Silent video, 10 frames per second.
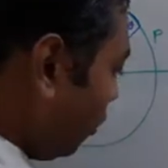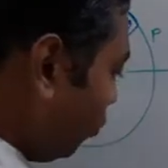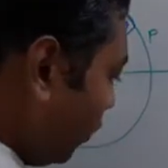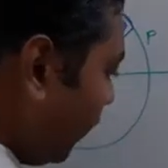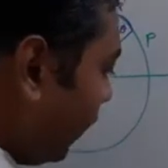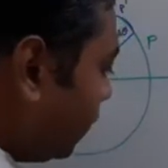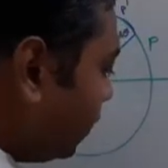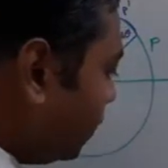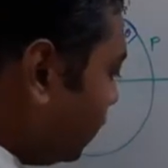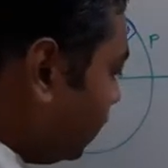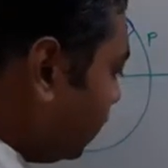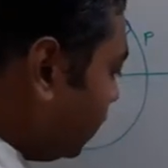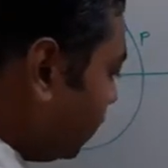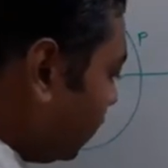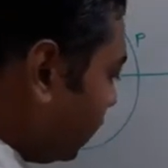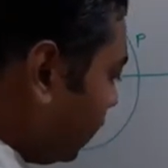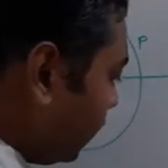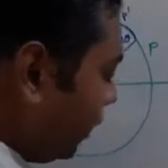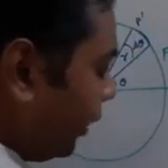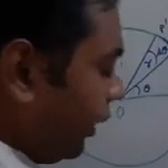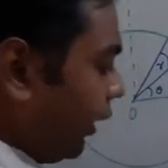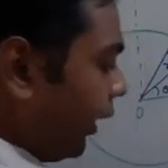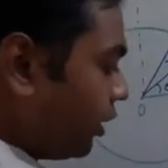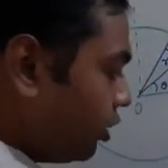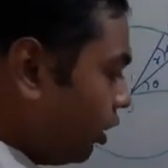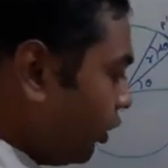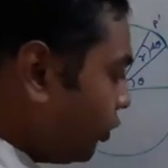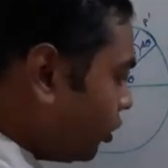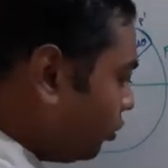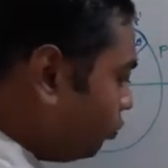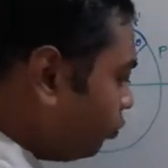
we get the acceleration.